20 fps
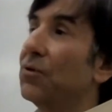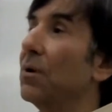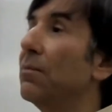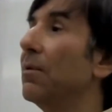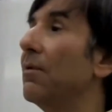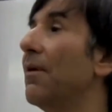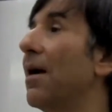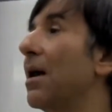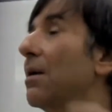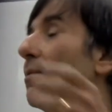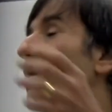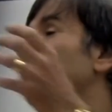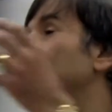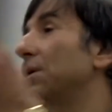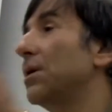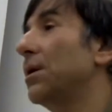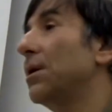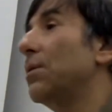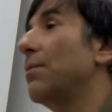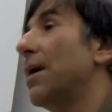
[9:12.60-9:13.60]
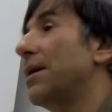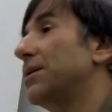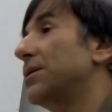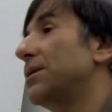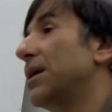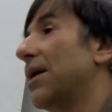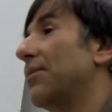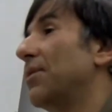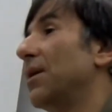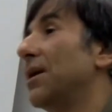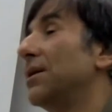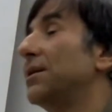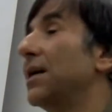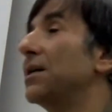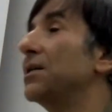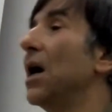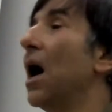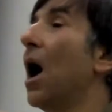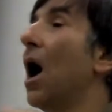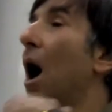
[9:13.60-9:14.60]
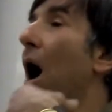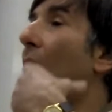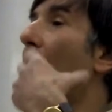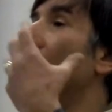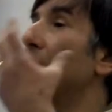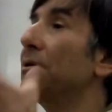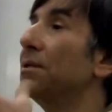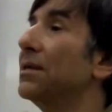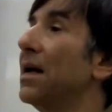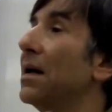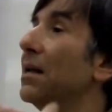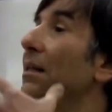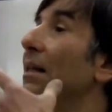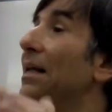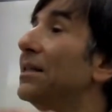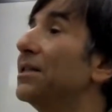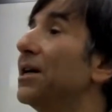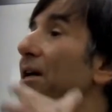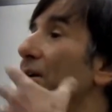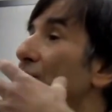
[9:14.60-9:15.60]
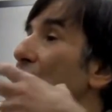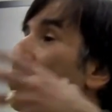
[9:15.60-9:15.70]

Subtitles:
Treatment of Animals and the Humane Society of the United States are saying, let's get